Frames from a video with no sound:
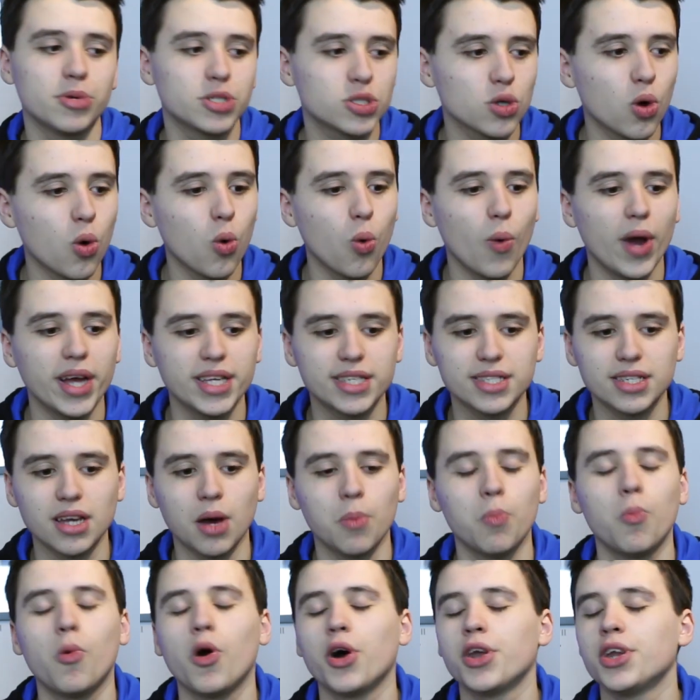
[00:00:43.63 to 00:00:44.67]
Was always
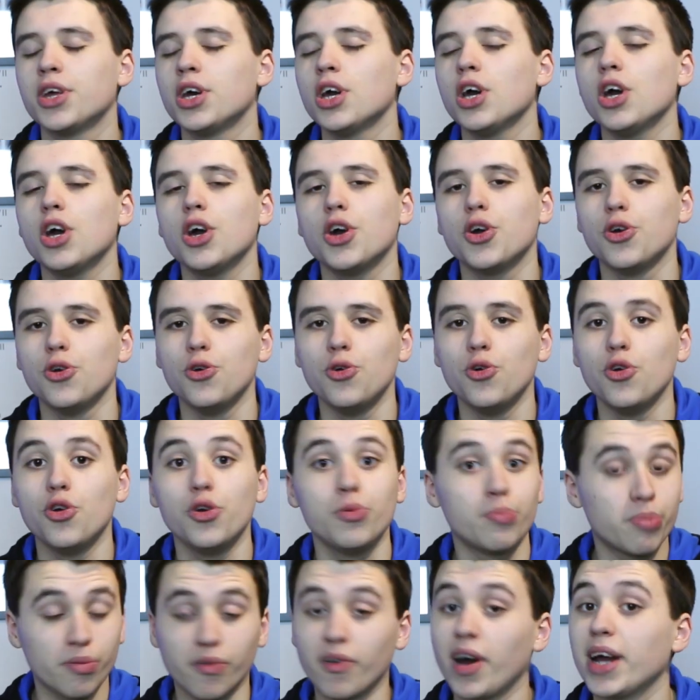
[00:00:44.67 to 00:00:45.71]
someone
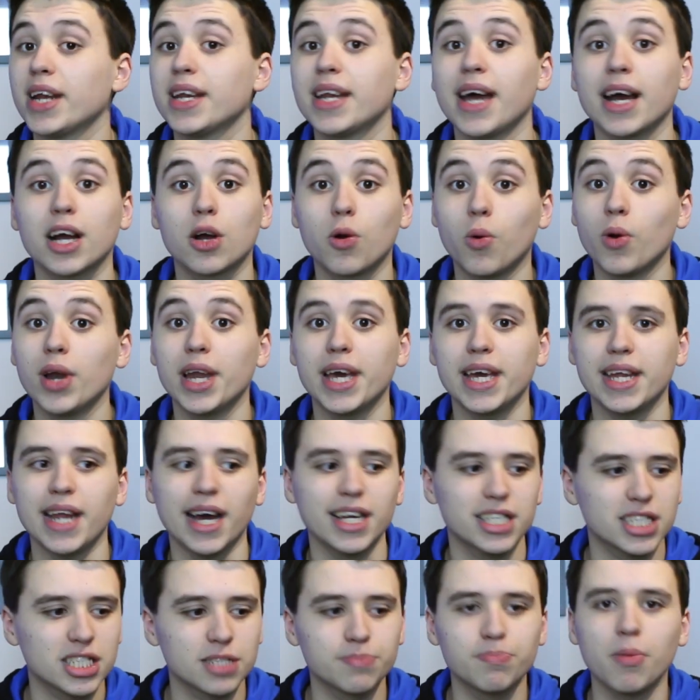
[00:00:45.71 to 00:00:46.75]
who provided that quality,
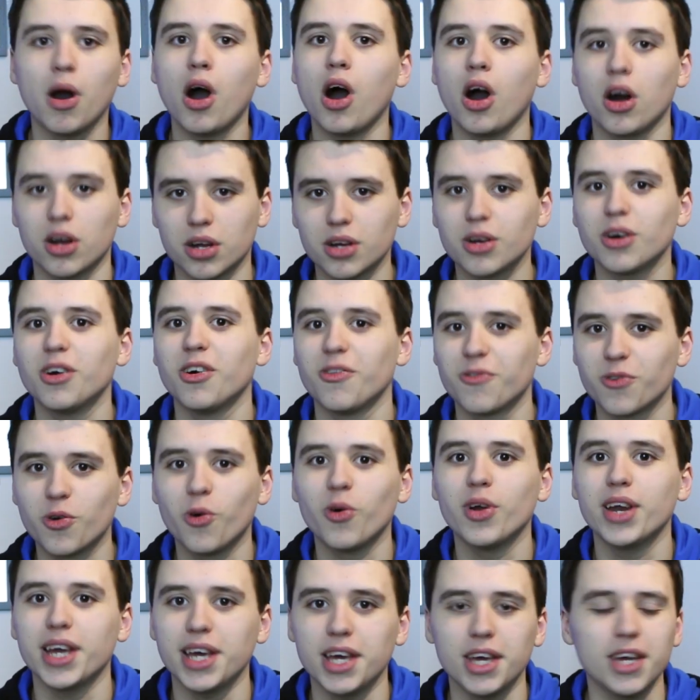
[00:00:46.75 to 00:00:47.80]
that spark of
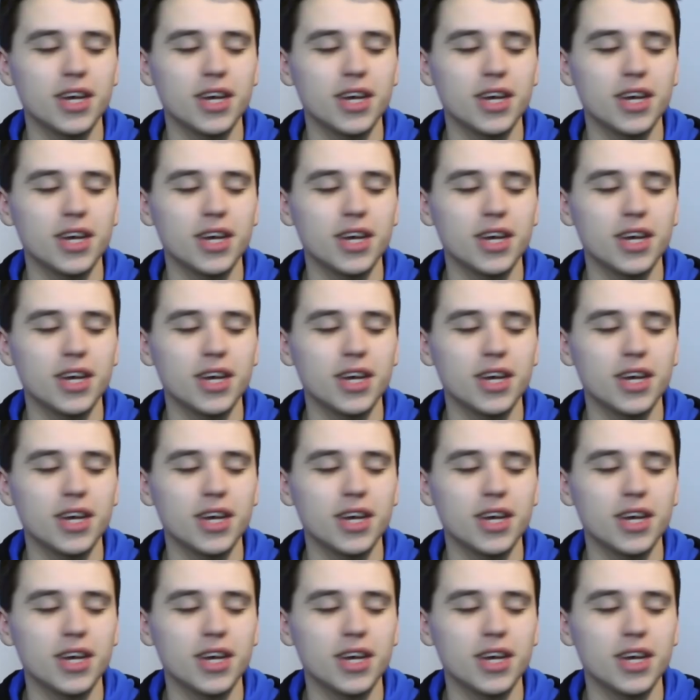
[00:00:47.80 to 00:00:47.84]
quality.